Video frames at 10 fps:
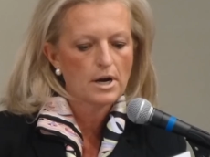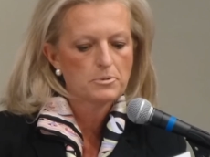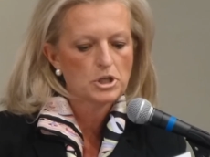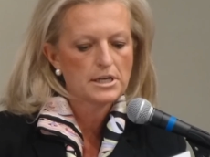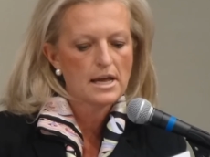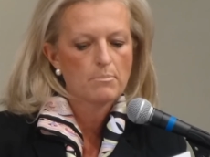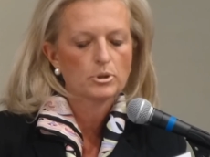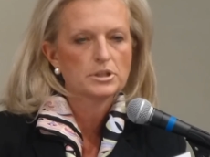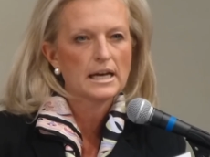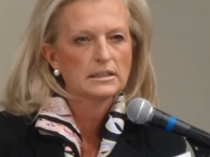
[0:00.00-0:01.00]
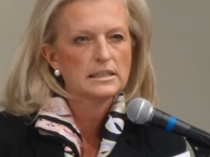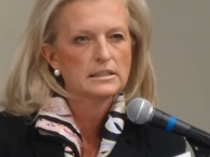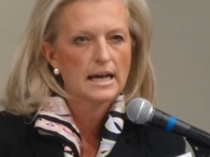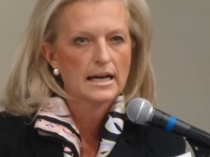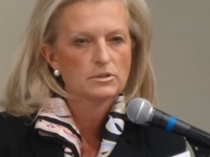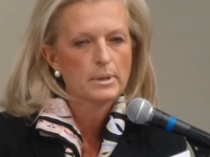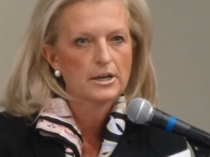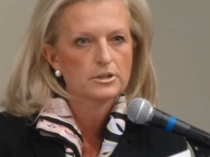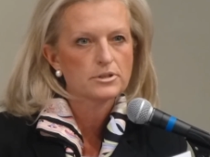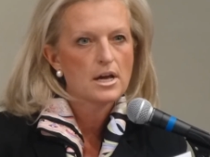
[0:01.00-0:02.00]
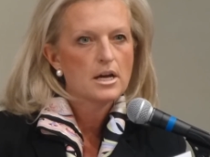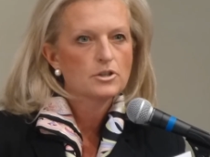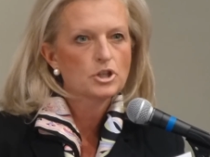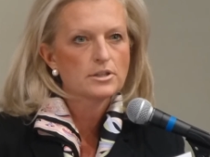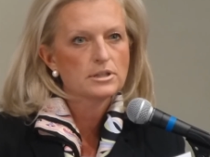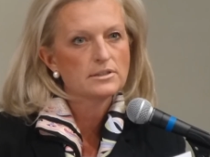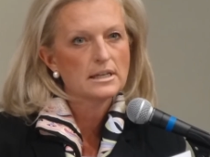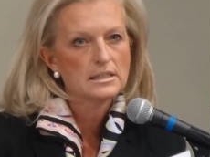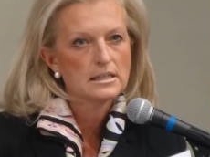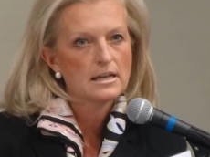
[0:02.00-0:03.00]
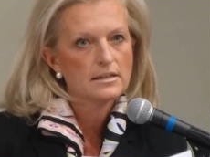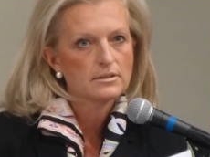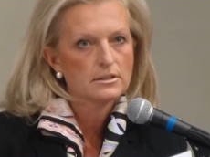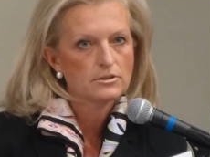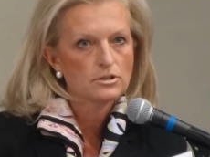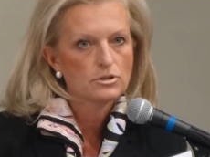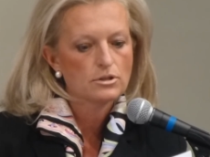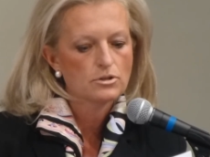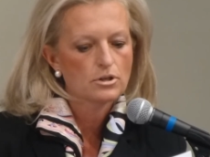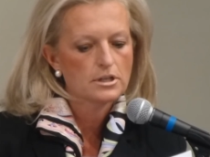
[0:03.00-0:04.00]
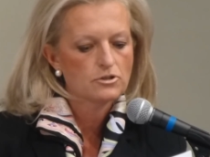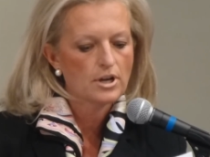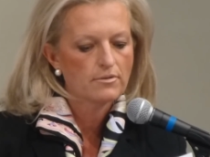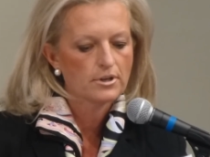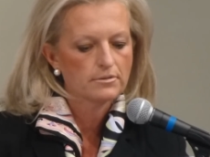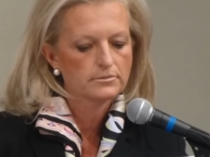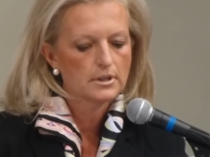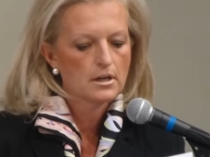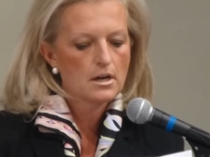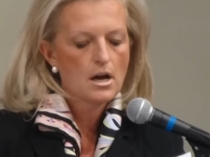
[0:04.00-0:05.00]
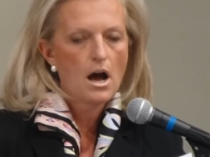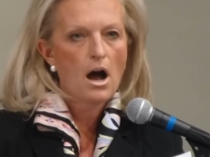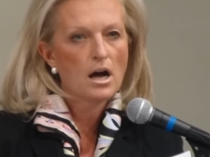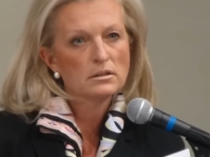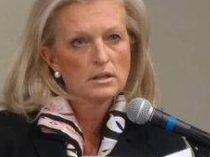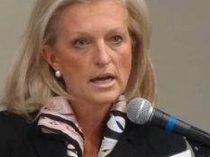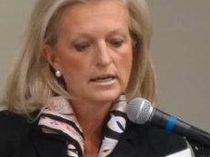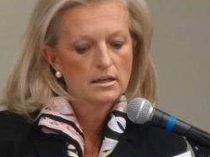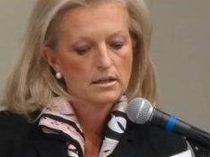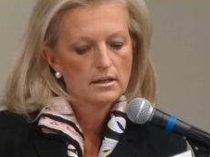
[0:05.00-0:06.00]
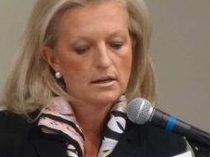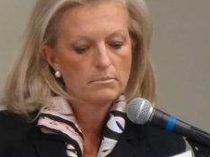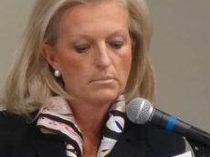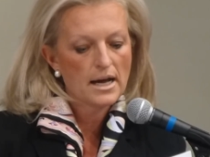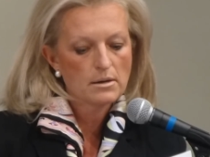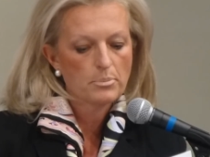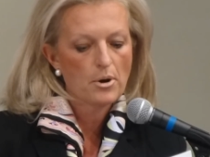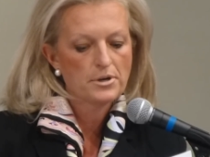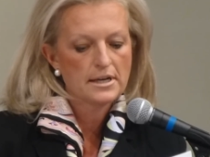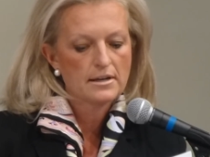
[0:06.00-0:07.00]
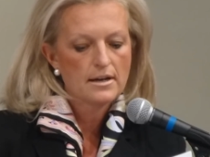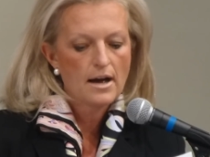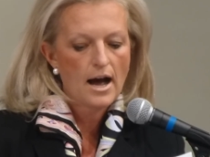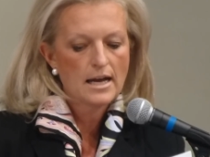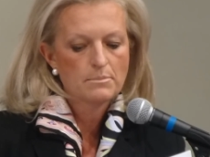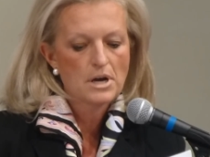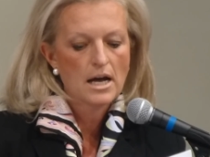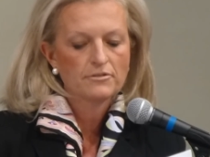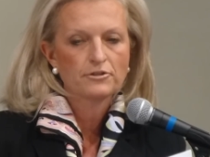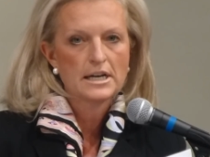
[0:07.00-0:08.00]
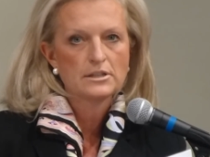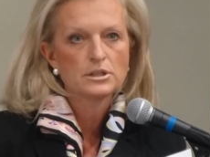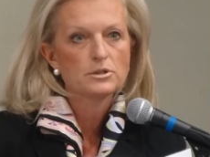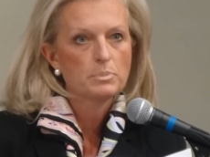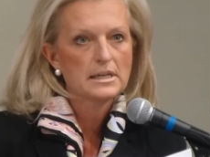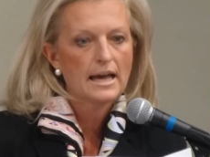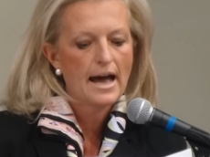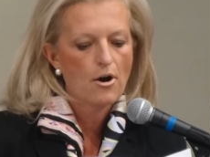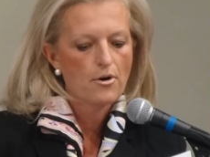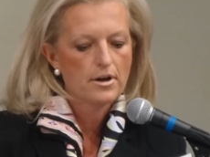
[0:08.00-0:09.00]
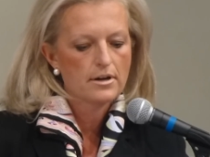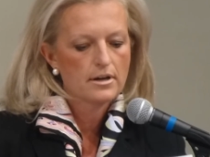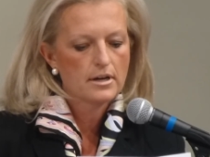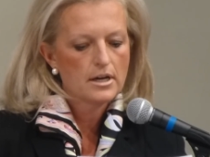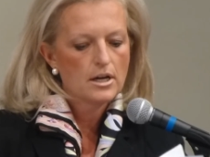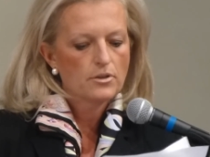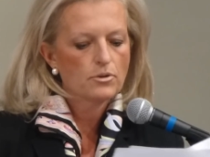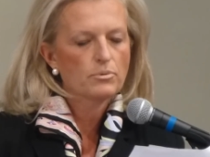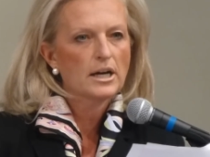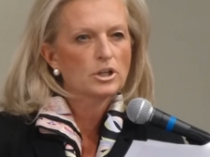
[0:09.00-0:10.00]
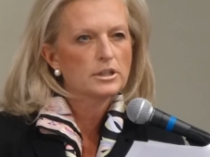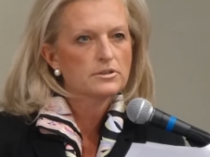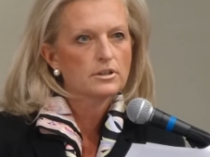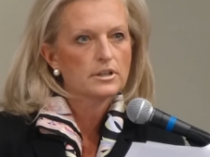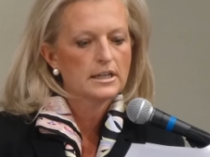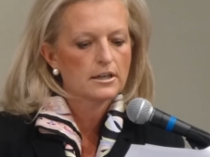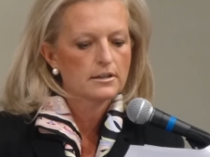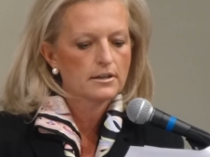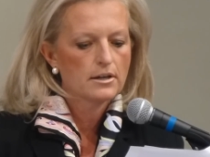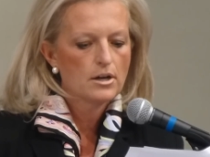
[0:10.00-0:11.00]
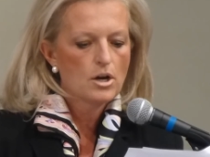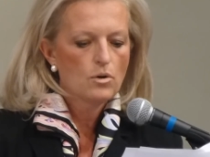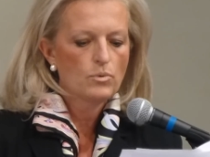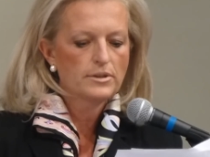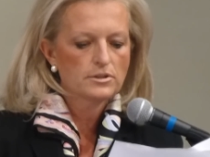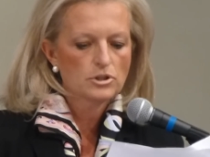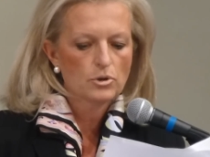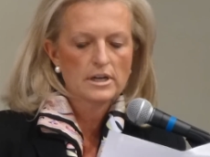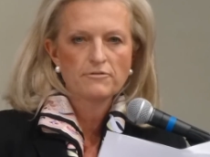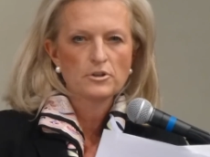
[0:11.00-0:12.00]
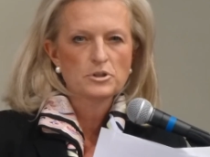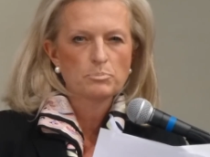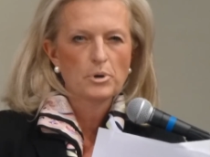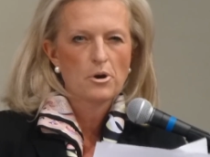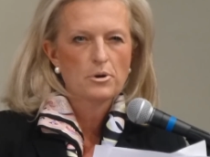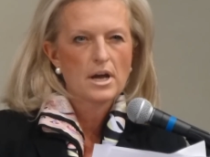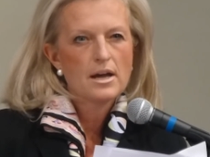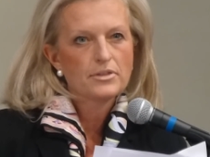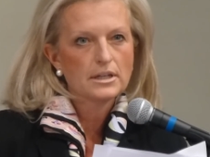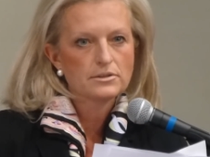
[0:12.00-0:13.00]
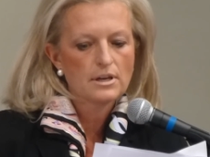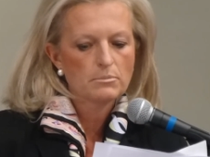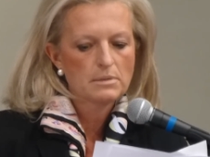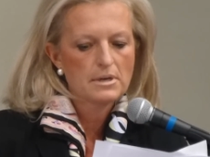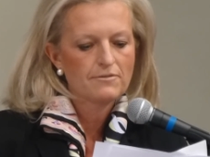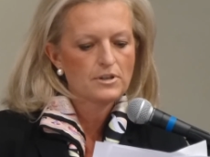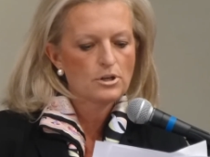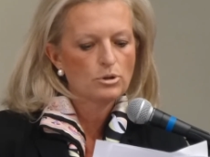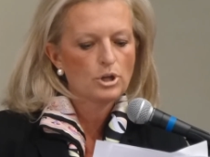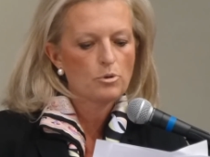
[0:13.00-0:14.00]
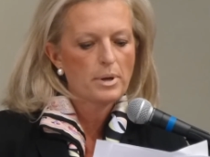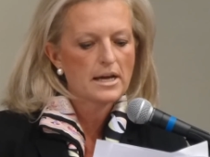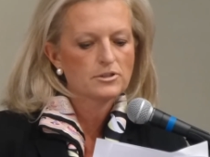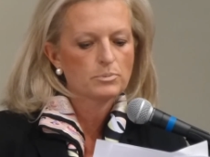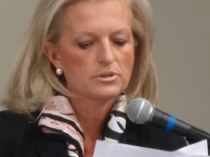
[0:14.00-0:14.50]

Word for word: corruption and protecting taxpayers, just as I did as an assistant attorney general. Unlike my opponent, I am not afraid to speak out. The record is clear. When the story first broke that Assemblyman Vito Lopez